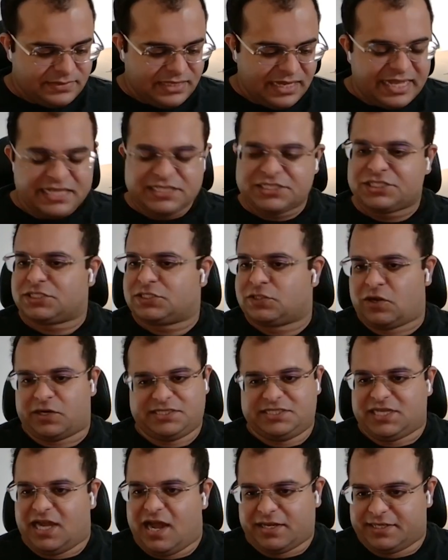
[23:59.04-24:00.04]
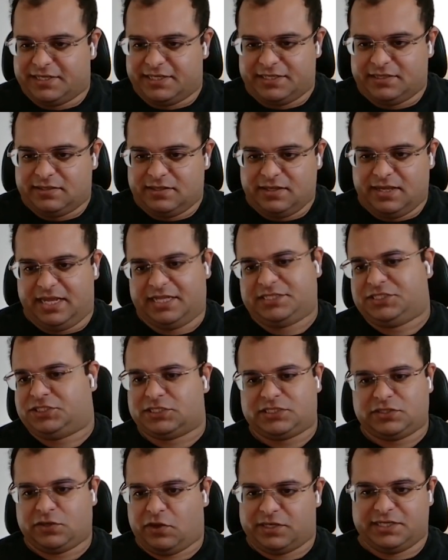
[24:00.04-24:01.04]
It's just not as targeted. It's
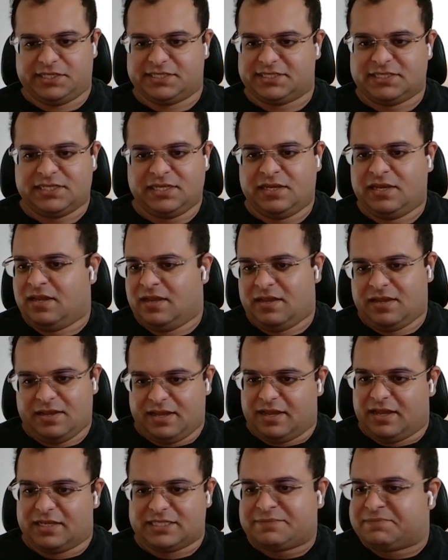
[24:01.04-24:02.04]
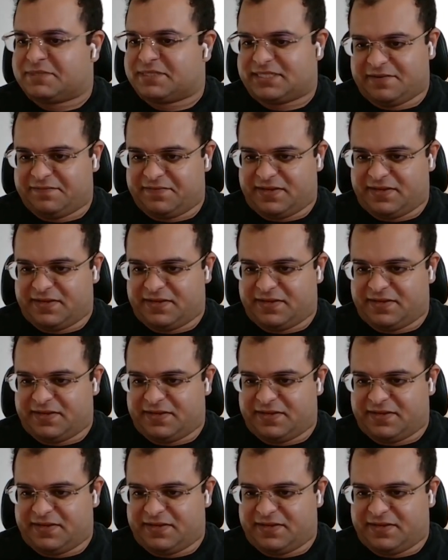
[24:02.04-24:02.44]
just not as specific.